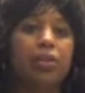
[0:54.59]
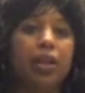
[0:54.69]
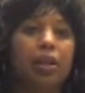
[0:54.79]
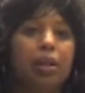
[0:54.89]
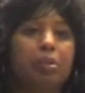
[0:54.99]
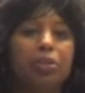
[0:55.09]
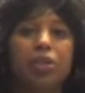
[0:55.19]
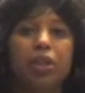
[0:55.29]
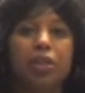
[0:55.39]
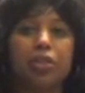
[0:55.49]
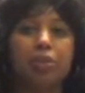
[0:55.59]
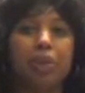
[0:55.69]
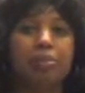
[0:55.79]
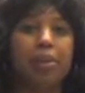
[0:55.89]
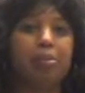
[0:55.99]
You've had an opportunity to
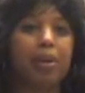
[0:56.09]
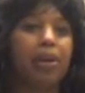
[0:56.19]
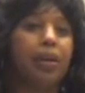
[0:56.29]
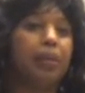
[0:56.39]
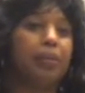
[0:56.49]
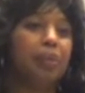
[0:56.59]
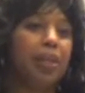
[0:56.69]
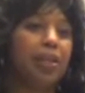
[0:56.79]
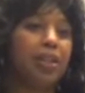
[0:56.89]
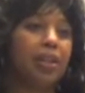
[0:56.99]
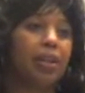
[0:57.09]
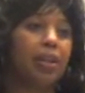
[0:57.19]
read my bio, but